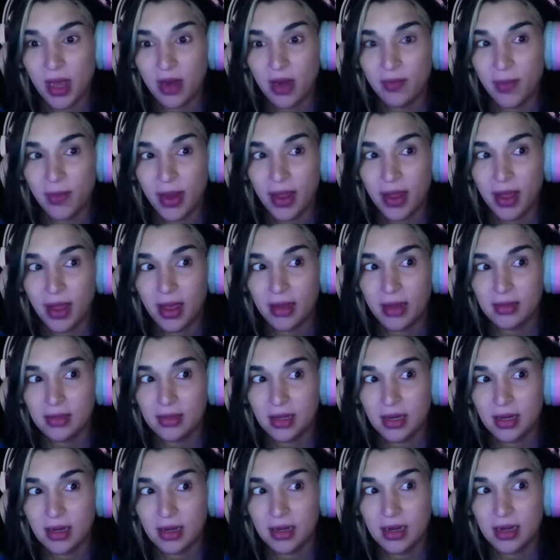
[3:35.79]
out of my ass.
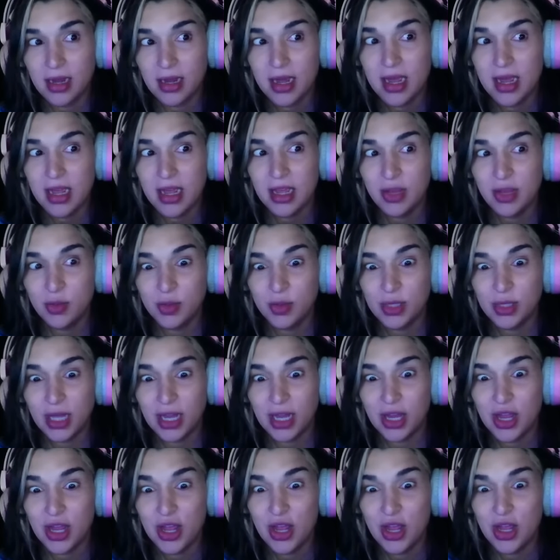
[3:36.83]
And he was
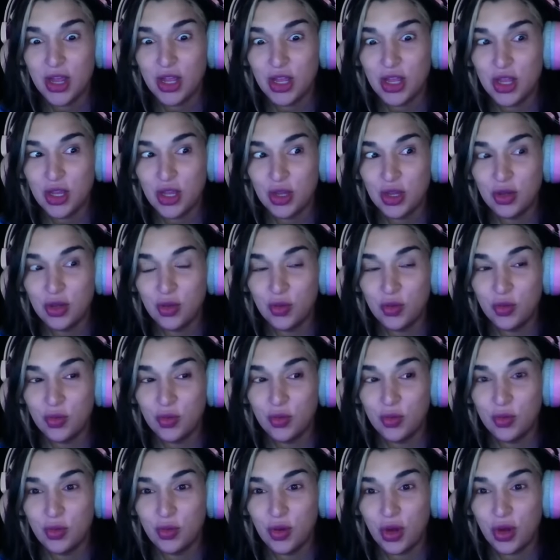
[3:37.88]
like,
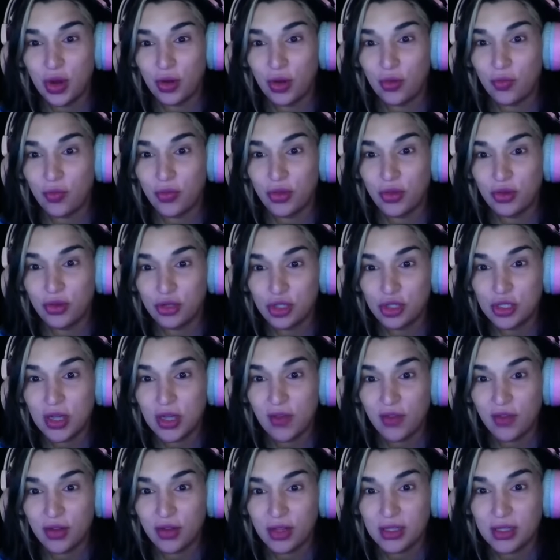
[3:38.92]
you should
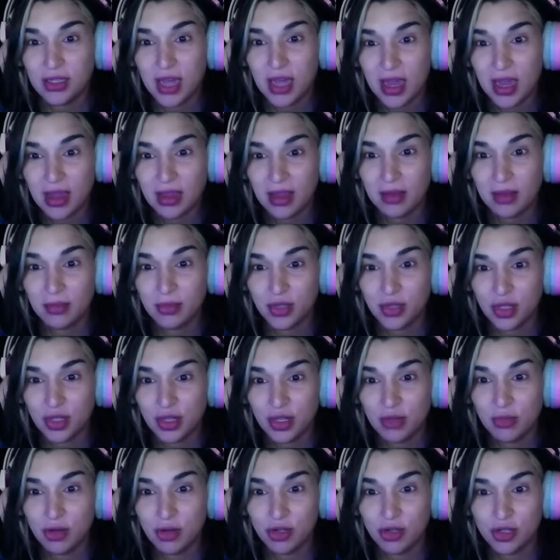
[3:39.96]
definitely take him to
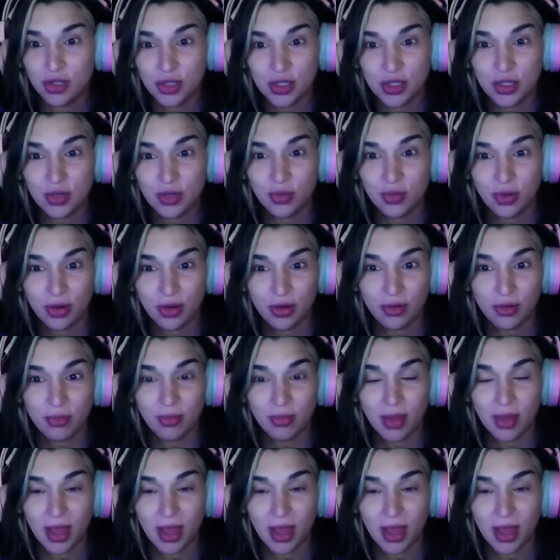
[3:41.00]
the emergency room.